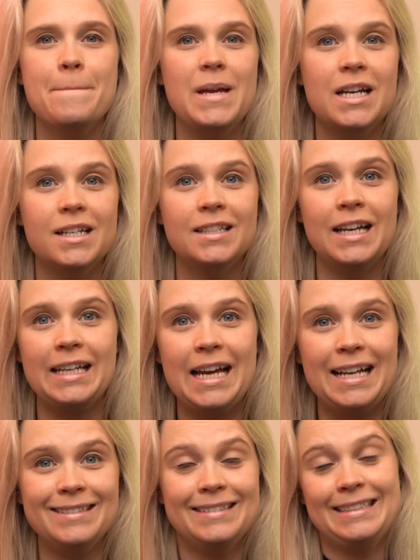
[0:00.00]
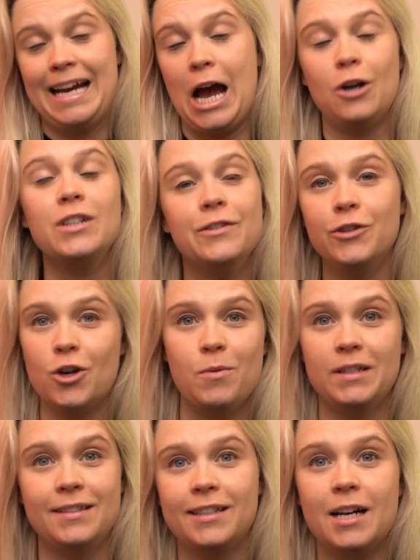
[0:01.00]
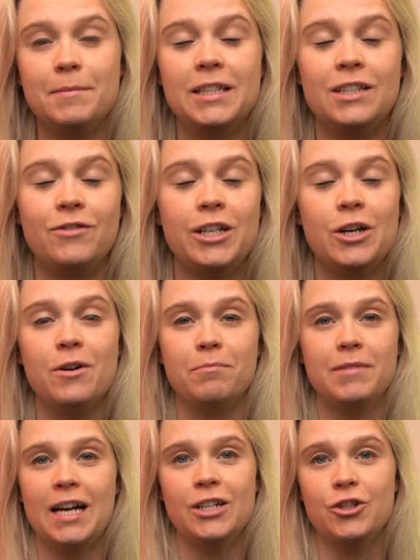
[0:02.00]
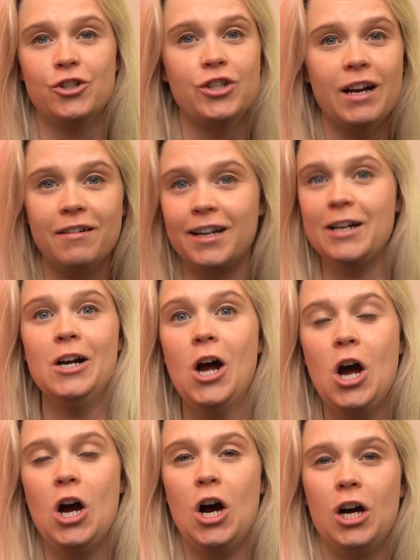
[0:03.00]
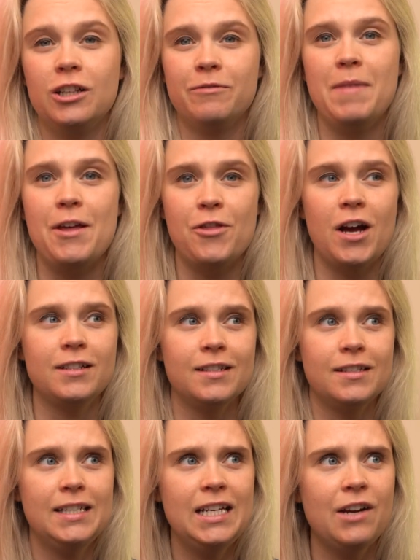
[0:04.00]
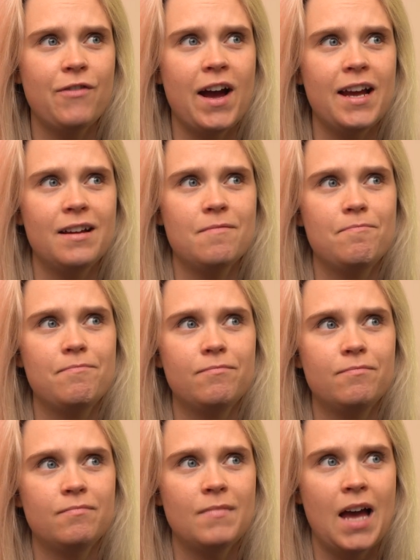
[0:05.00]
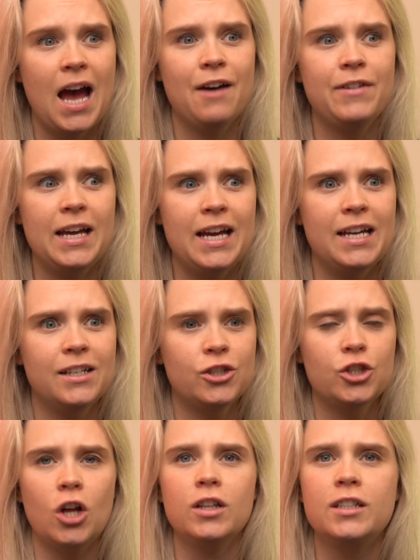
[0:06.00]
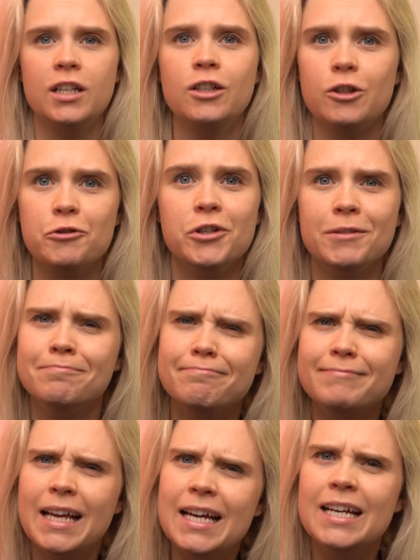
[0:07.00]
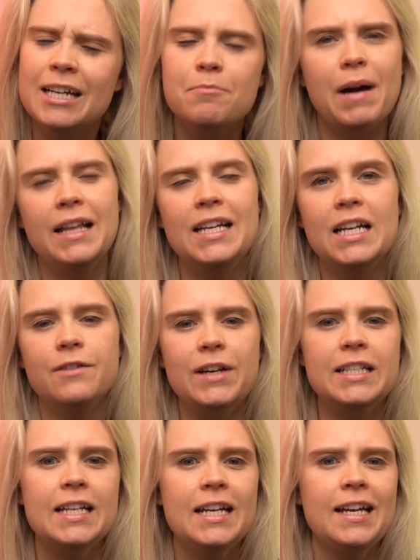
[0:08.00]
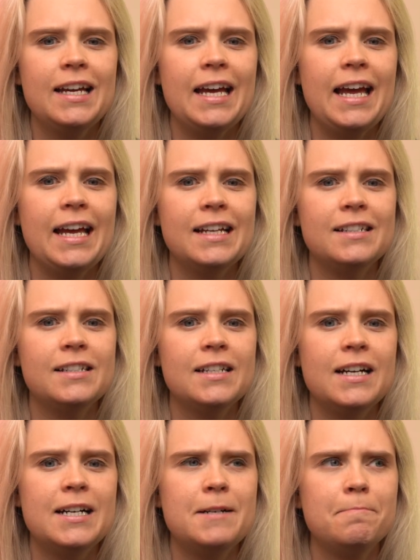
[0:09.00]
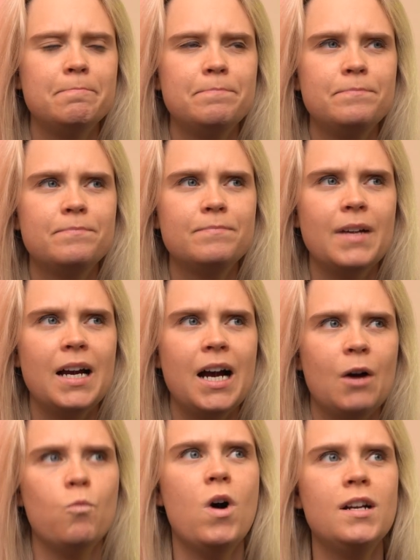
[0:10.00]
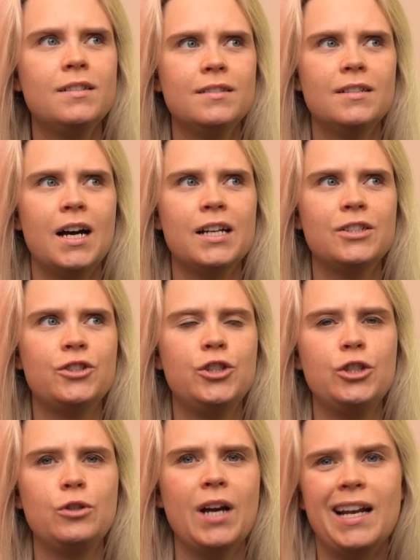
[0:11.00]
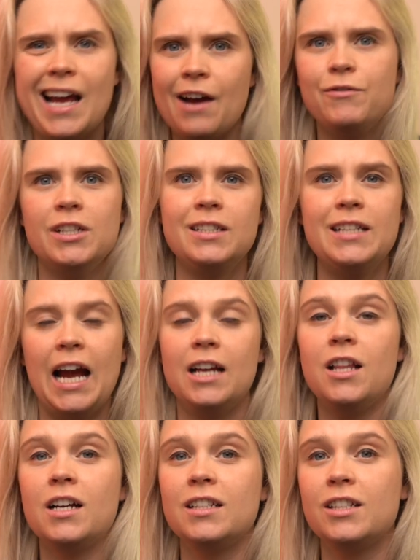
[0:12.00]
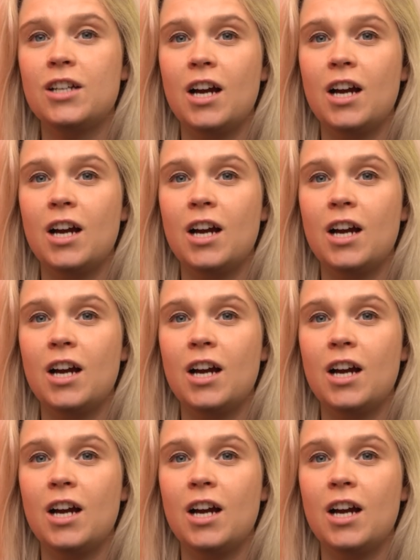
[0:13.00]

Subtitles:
because again, I don't even know what's to come in this video. I'm kind of just sharing all of my thoughts and seeing if I have a solid conclusion by the end of it. And I want us to kind of have this dialogue and this